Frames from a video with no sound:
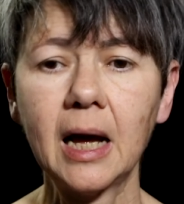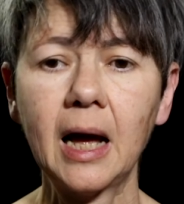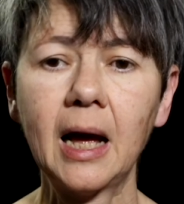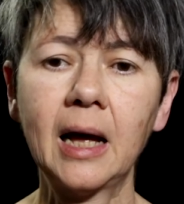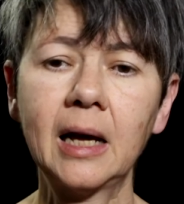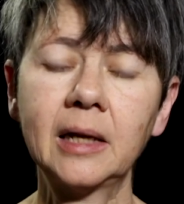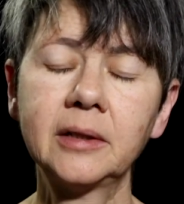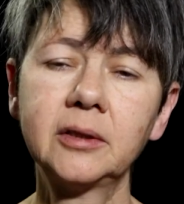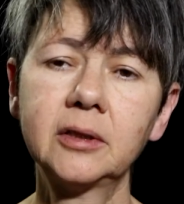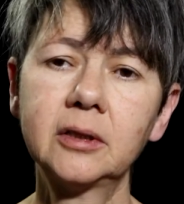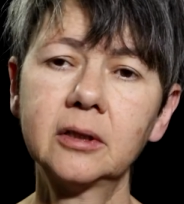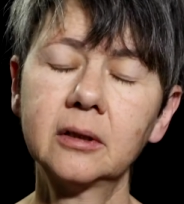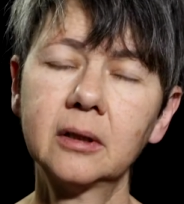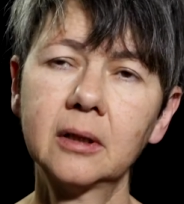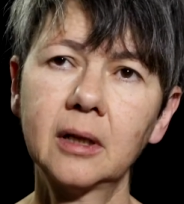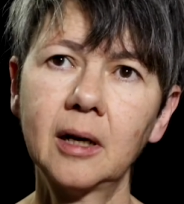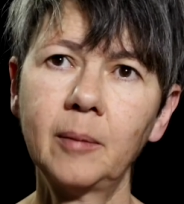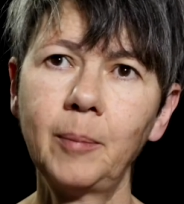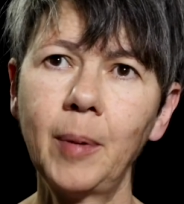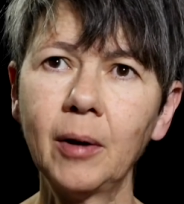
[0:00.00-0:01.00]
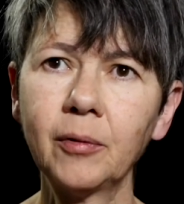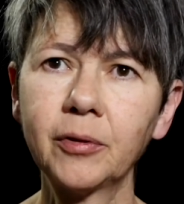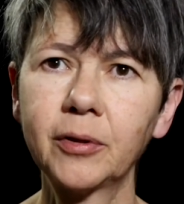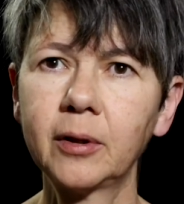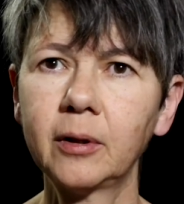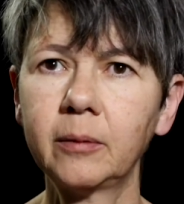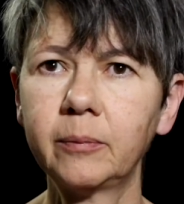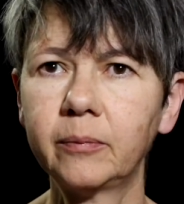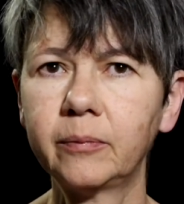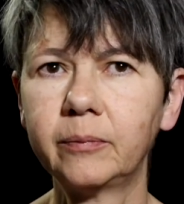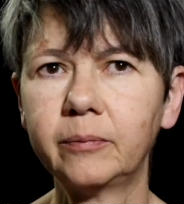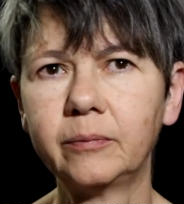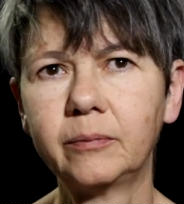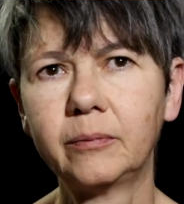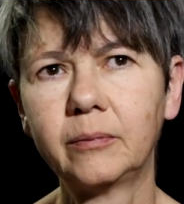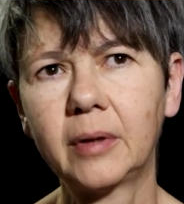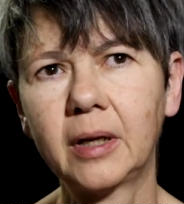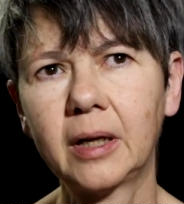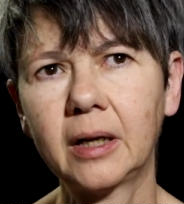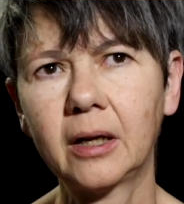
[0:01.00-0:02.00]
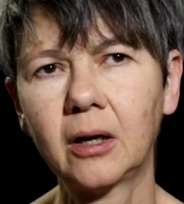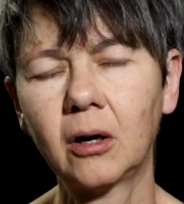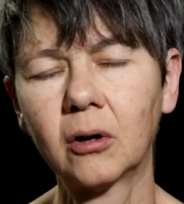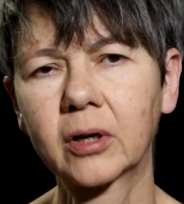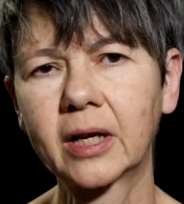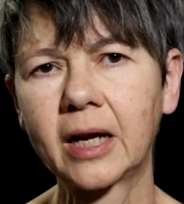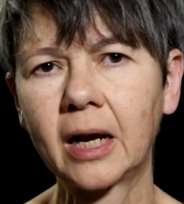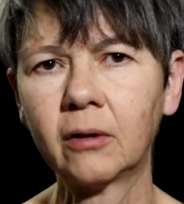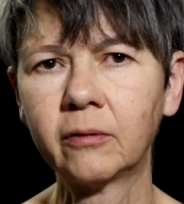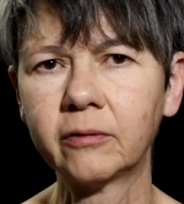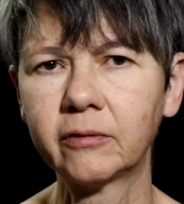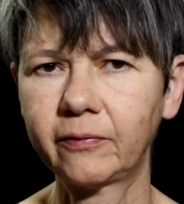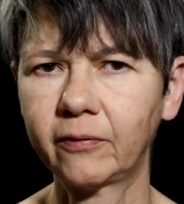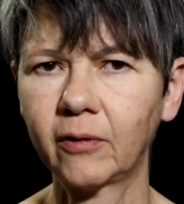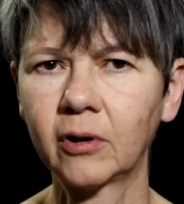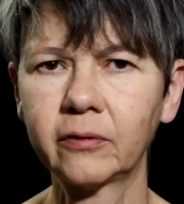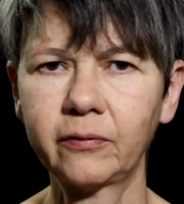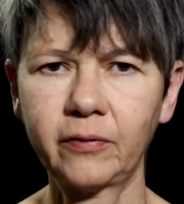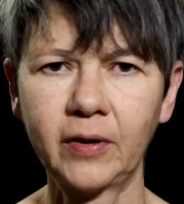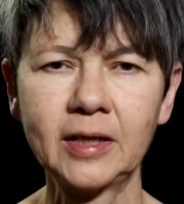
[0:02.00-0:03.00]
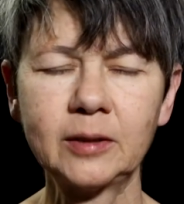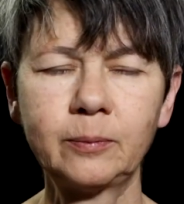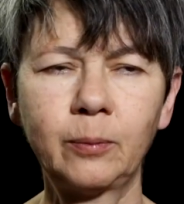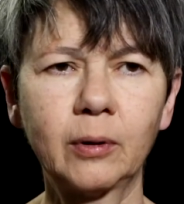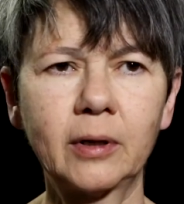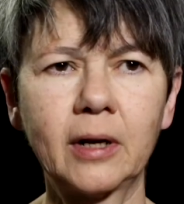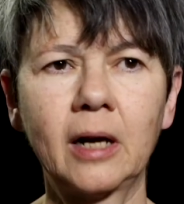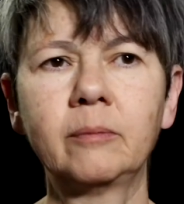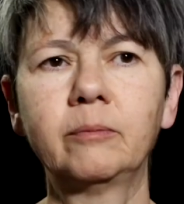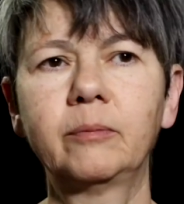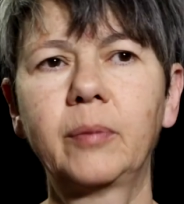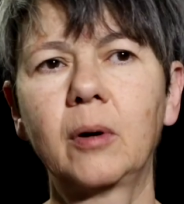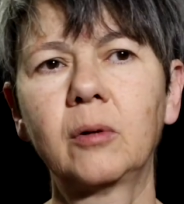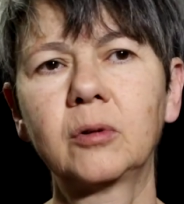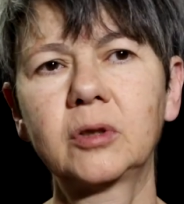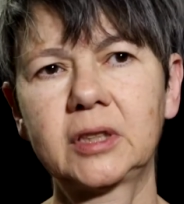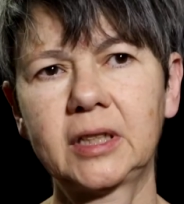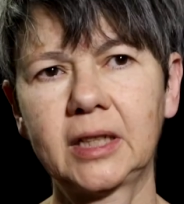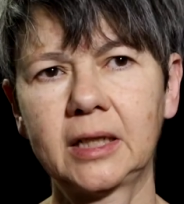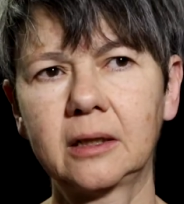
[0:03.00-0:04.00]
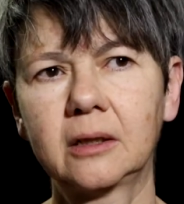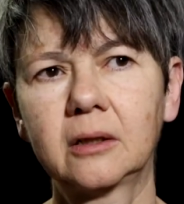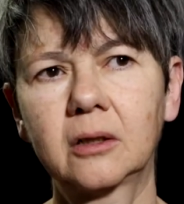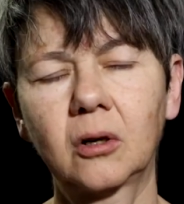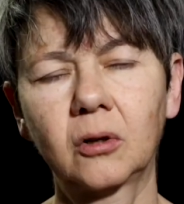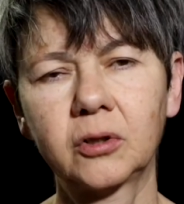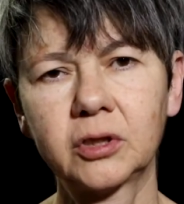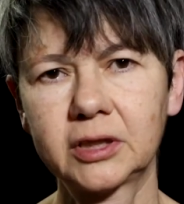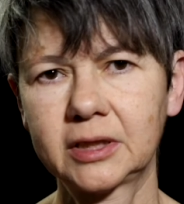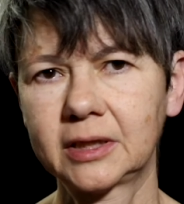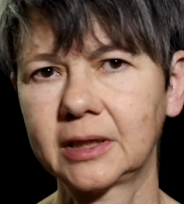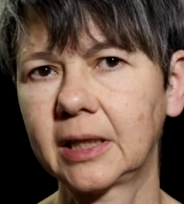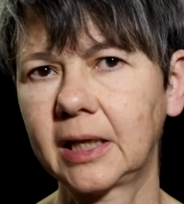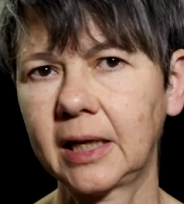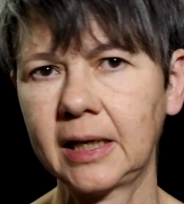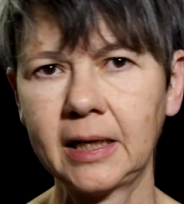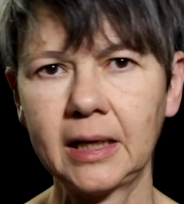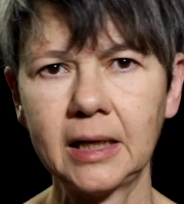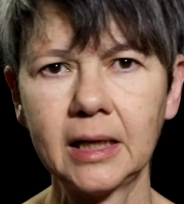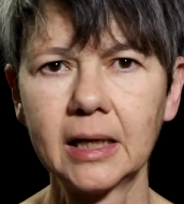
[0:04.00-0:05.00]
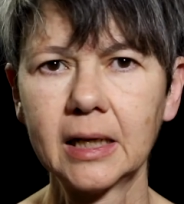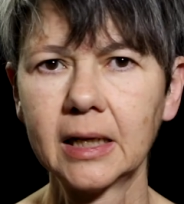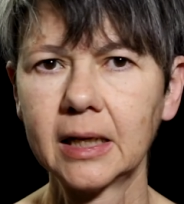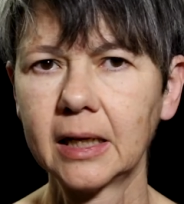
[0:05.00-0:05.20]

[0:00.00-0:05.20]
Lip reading: And about the, okay, on Facebook I'm posting constantly